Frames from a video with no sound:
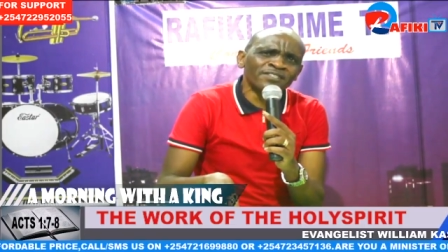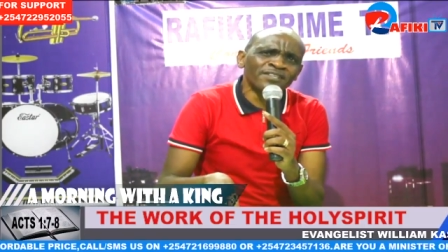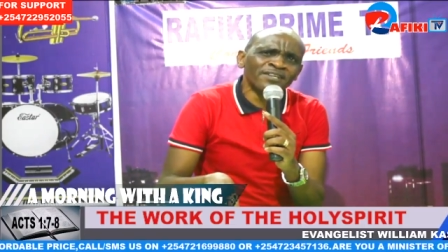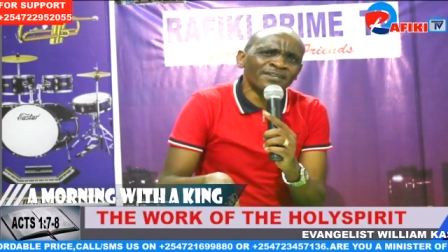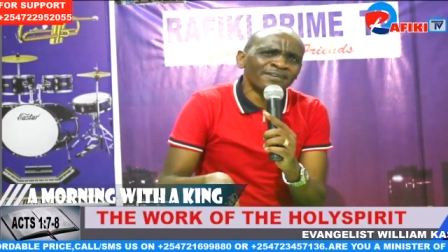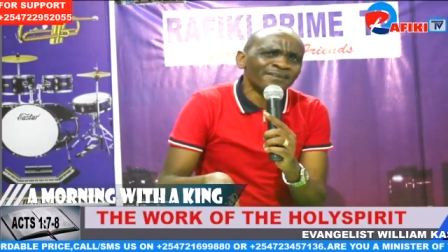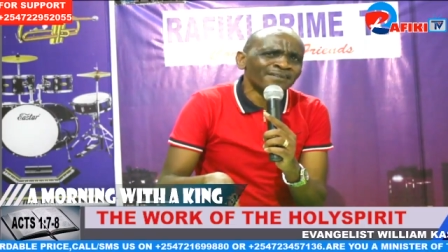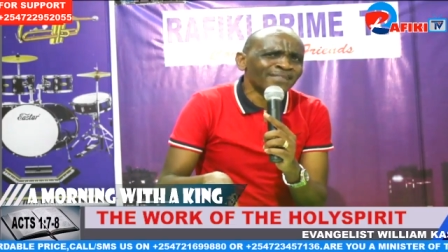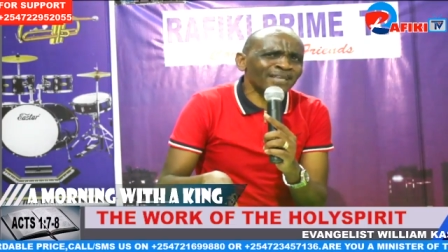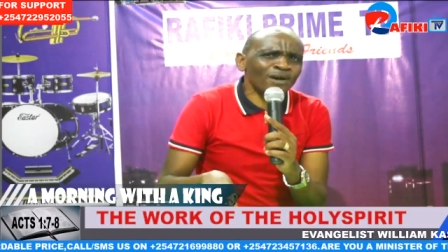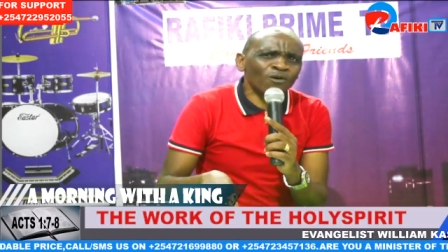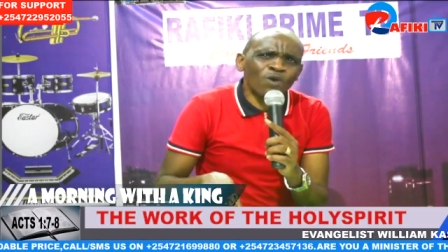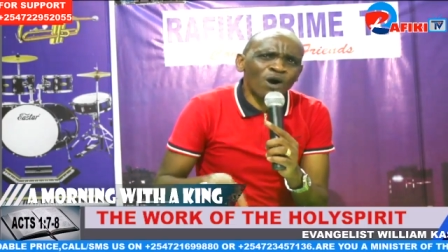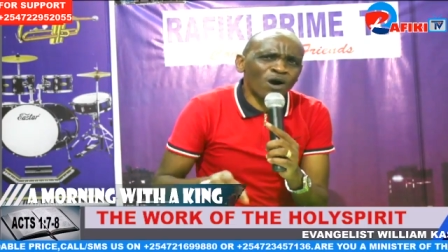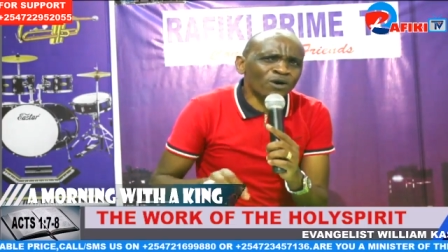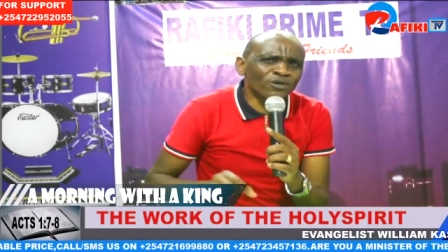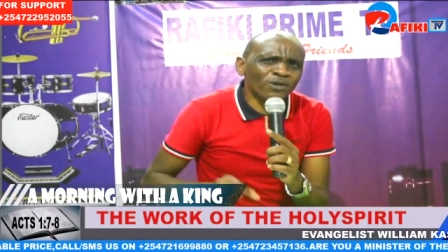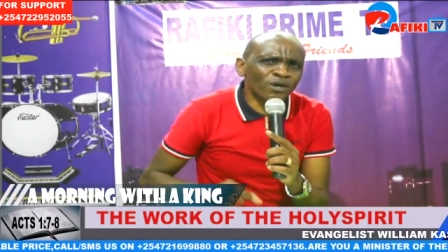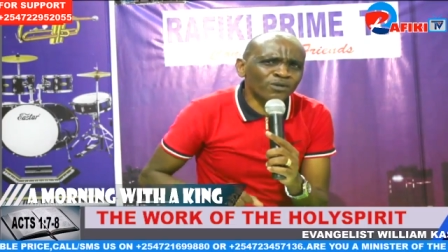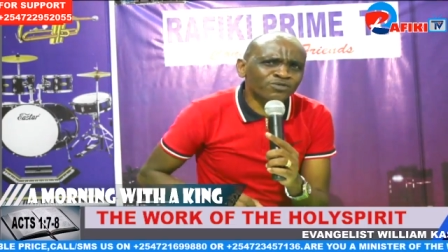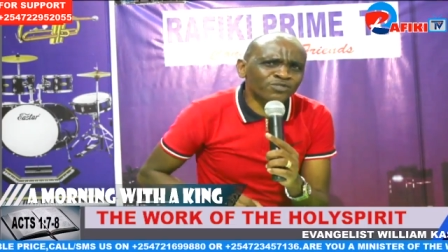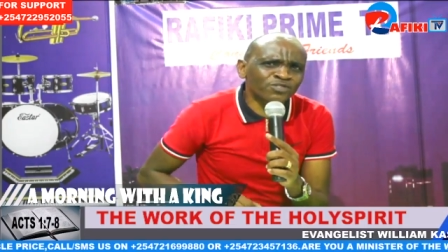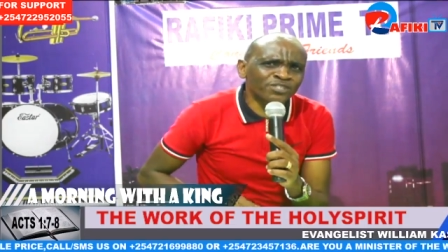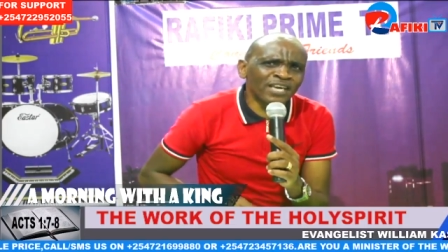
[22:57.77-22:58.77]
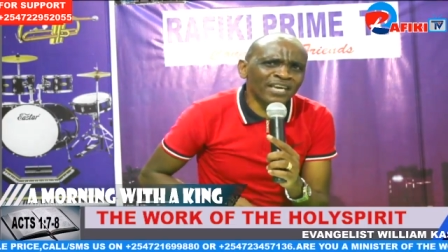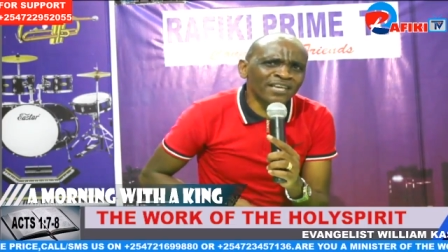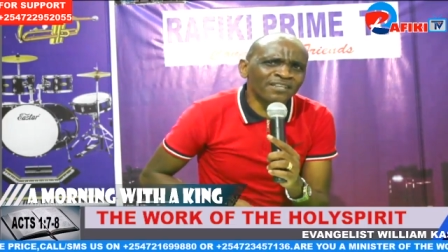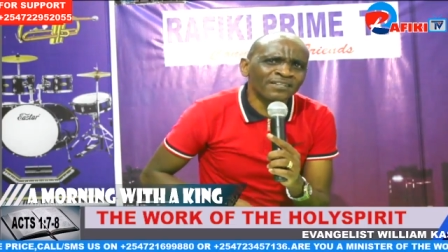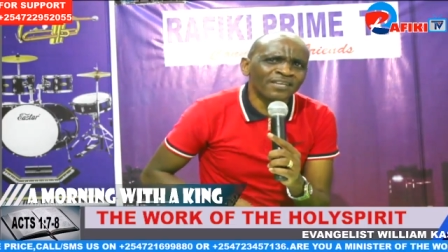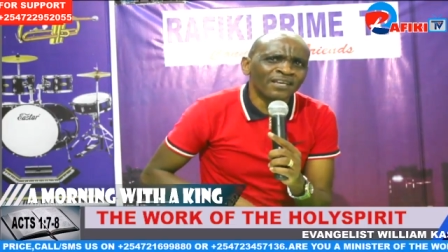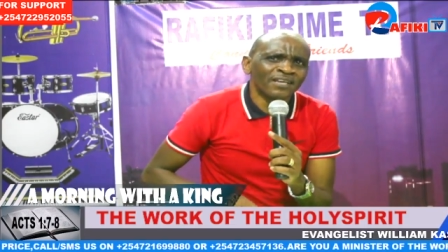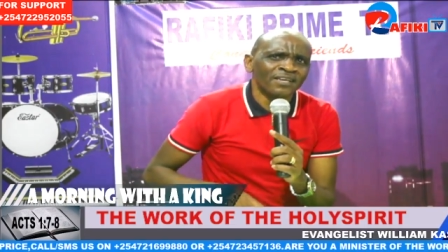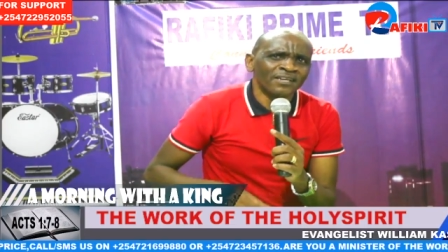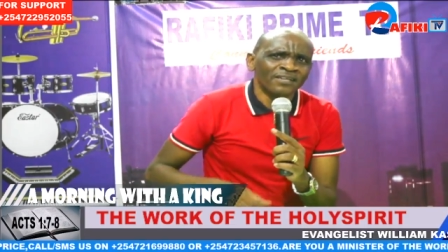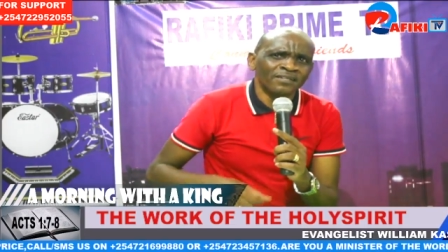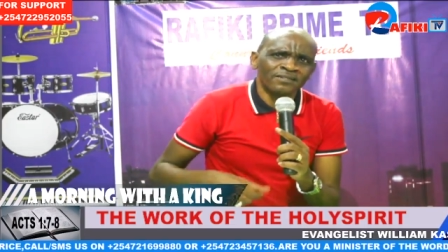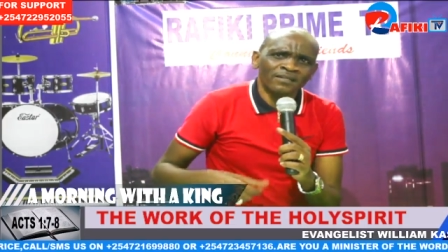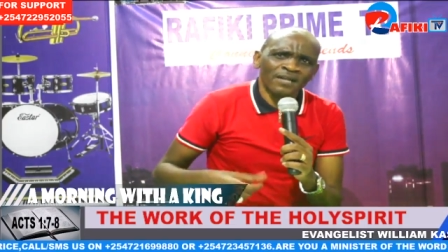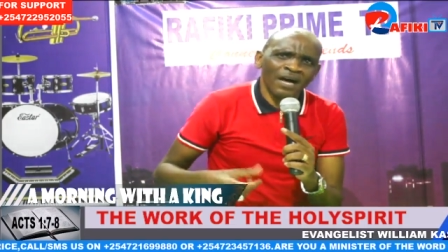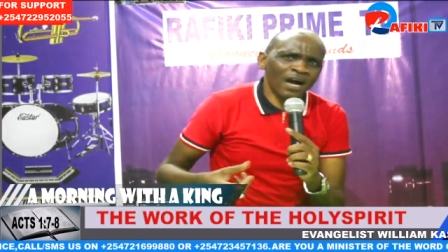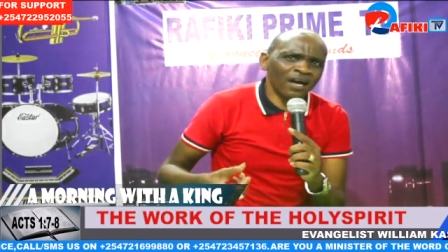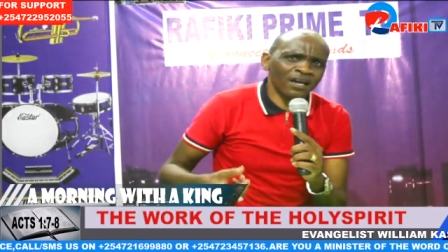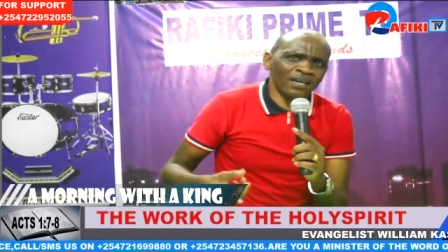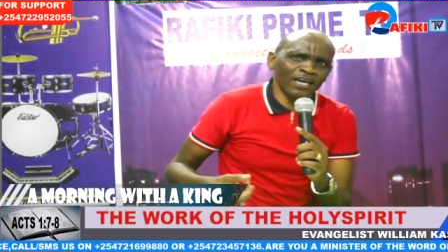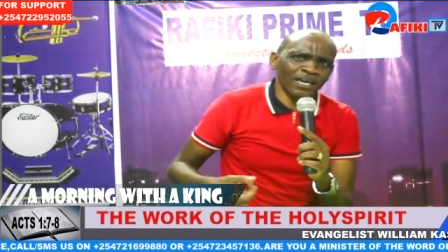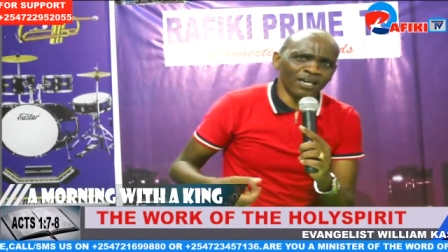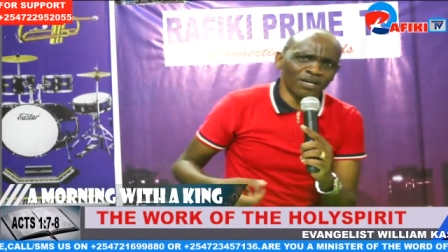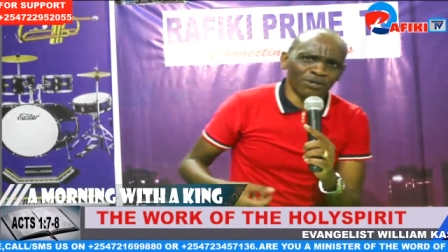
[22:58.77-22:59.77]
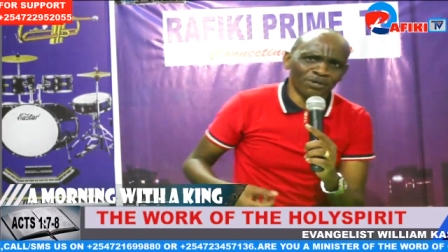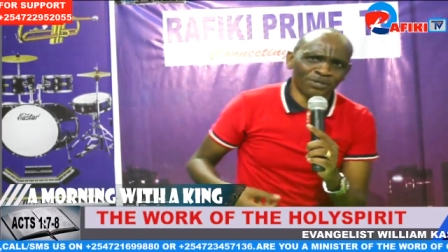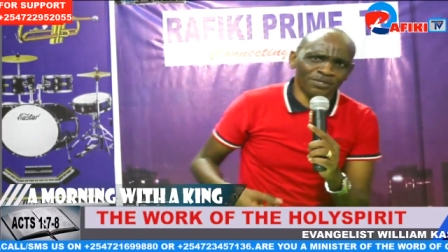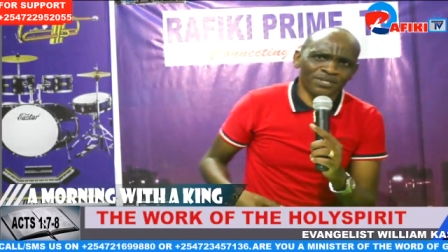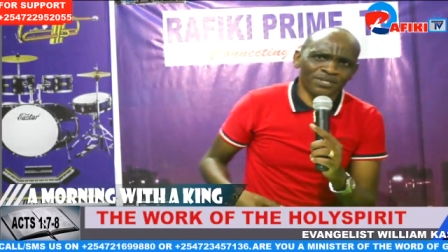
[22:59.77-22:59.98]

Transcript: the world of sin. Hallelujah.